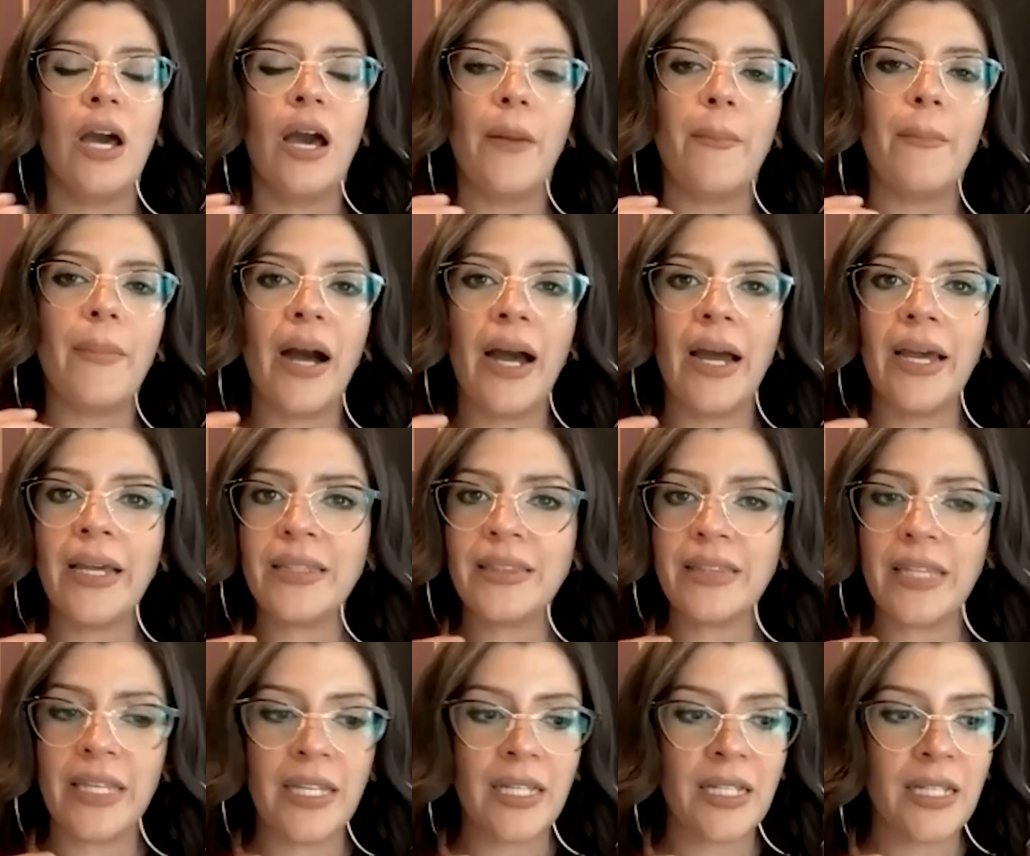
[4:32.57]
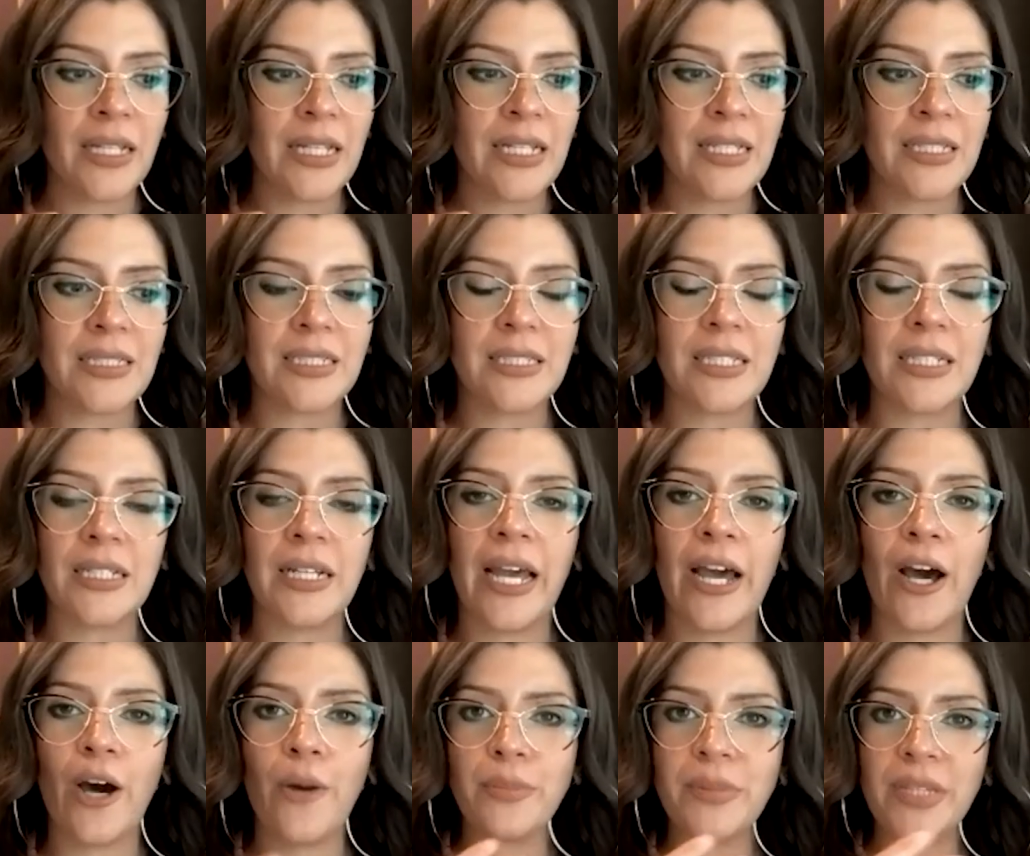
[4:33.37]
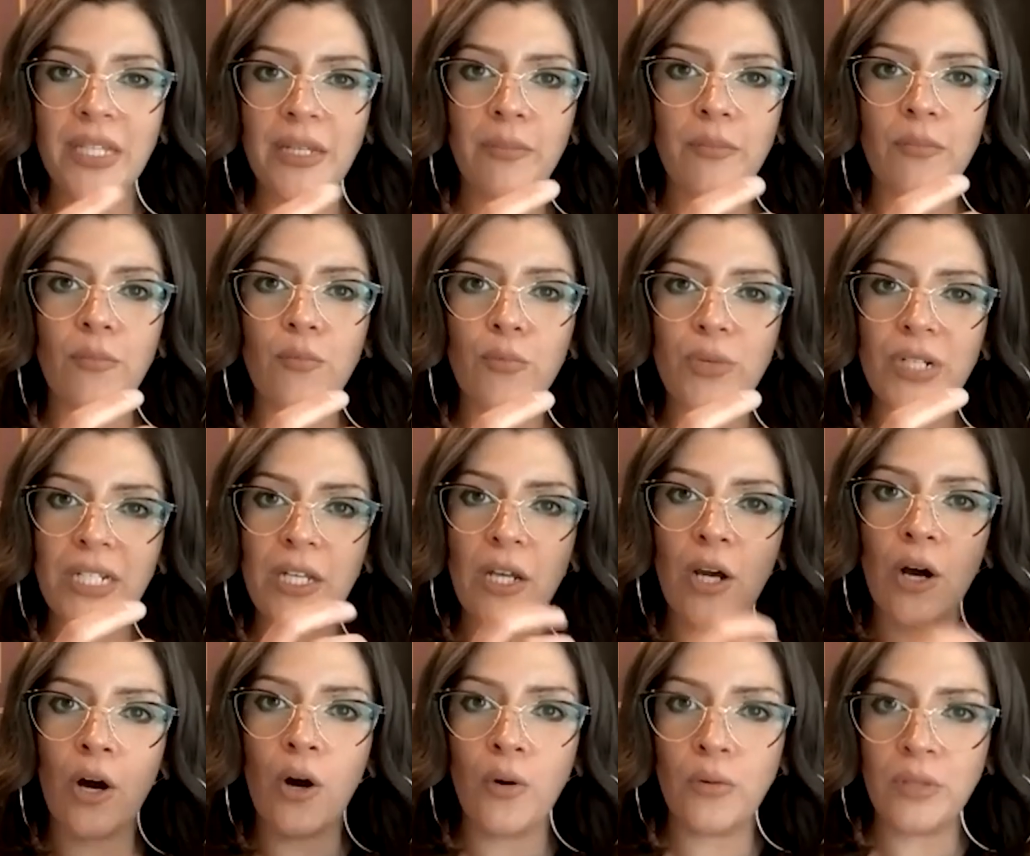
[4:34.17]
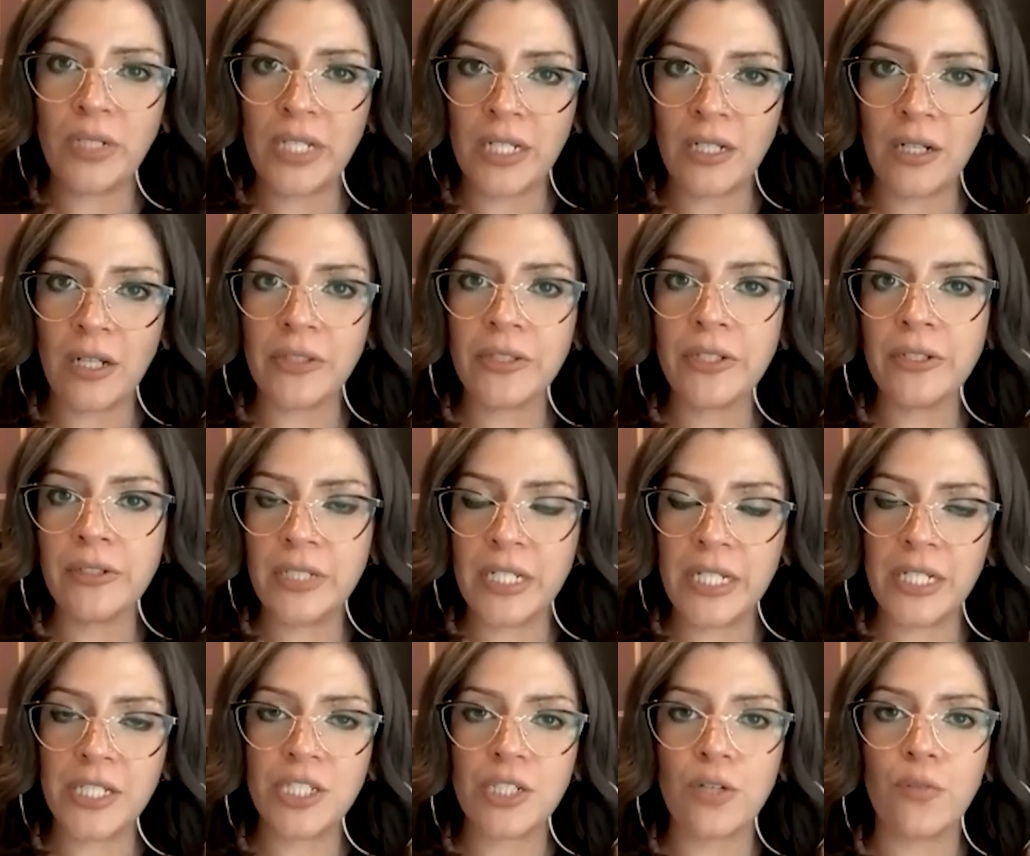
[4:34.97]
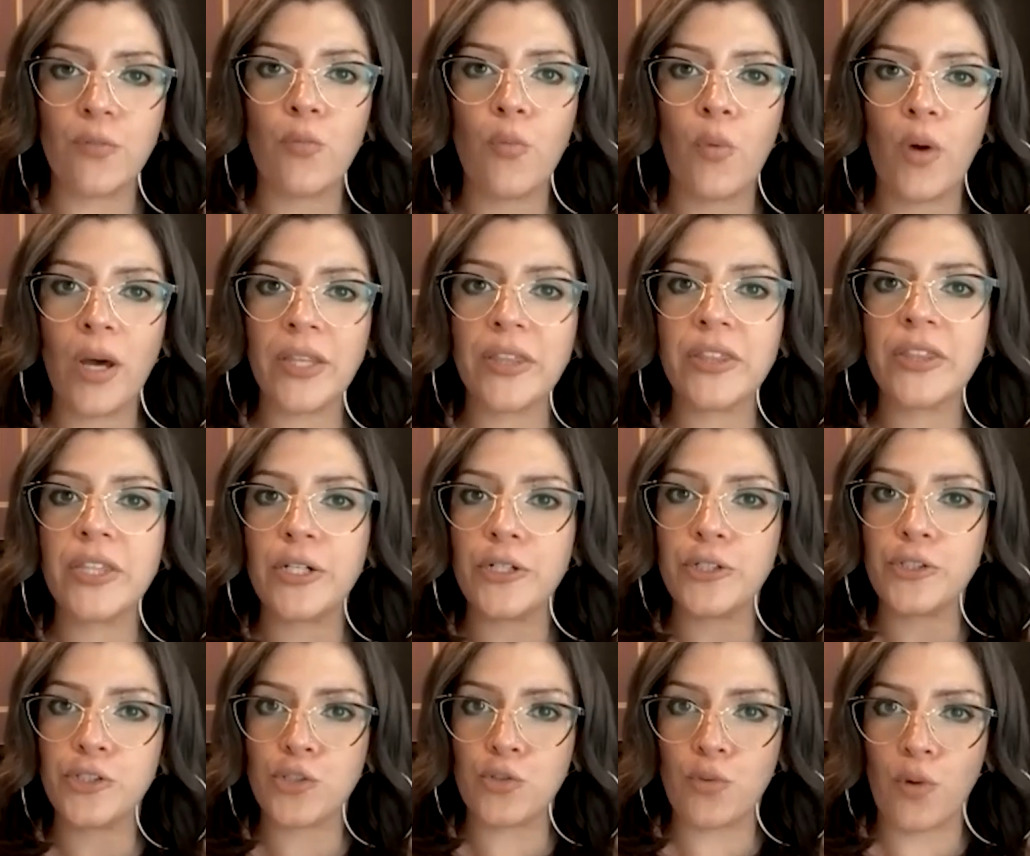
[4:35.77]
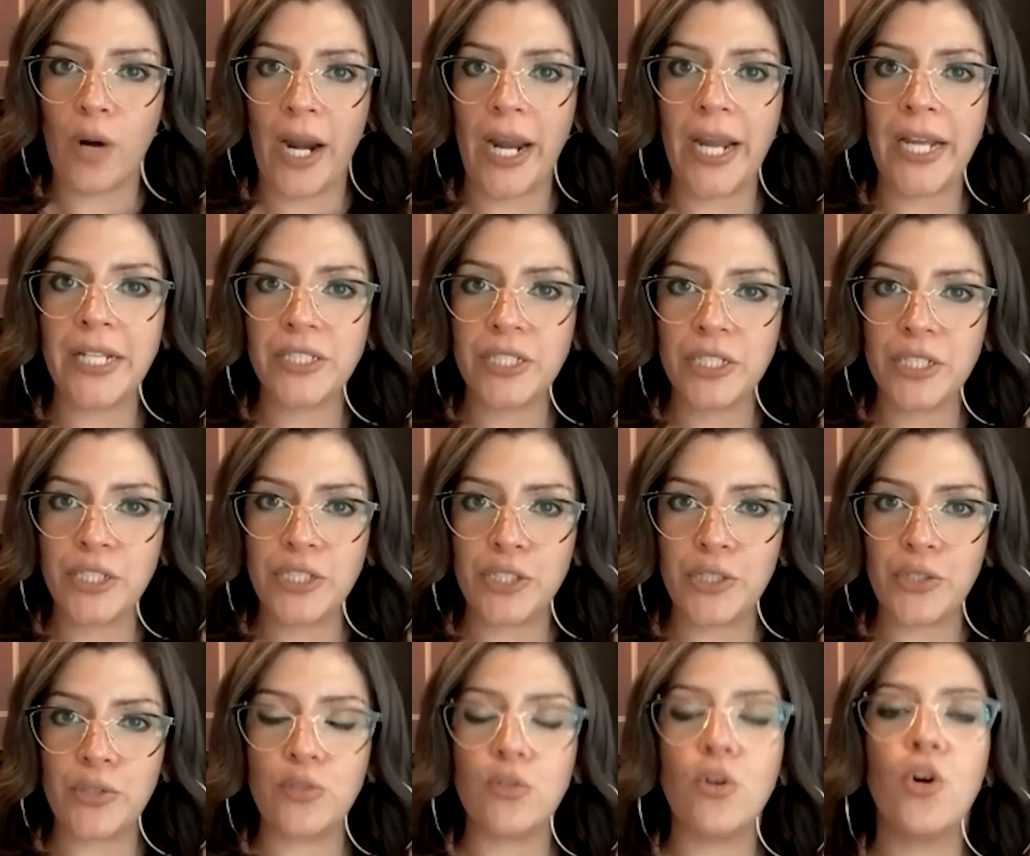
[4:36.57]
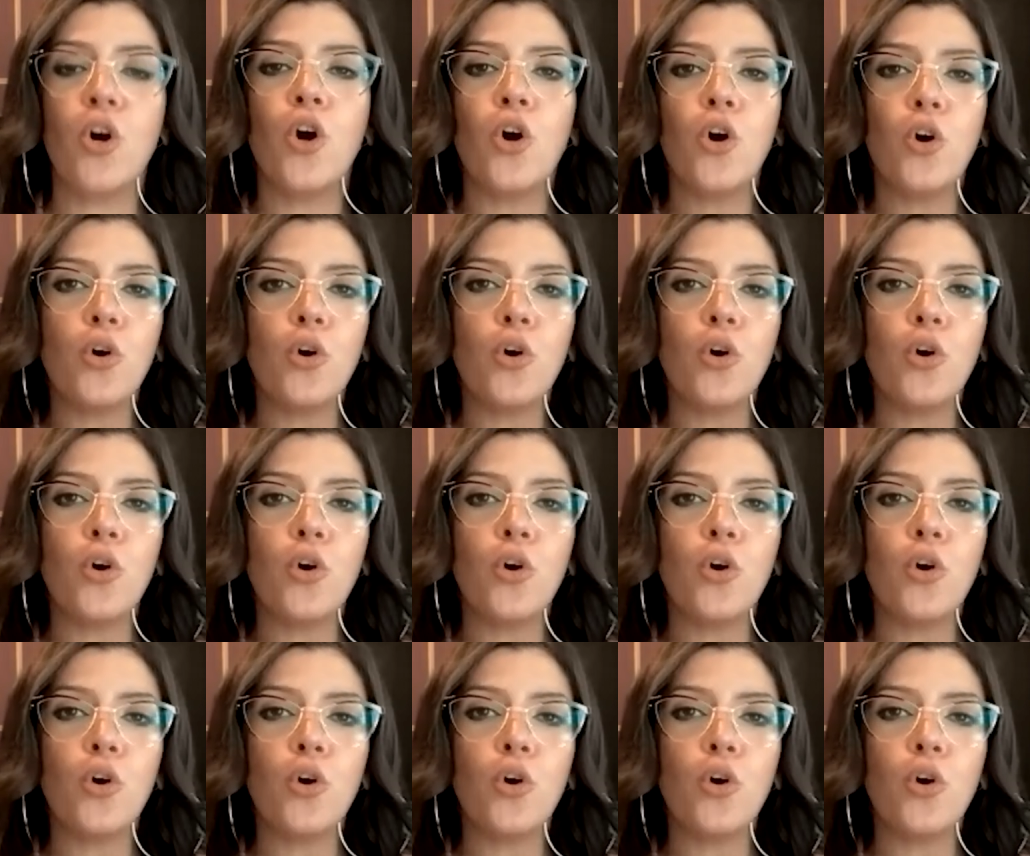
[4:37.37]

my thing is to help them really hone in on their niche of what they're trying to do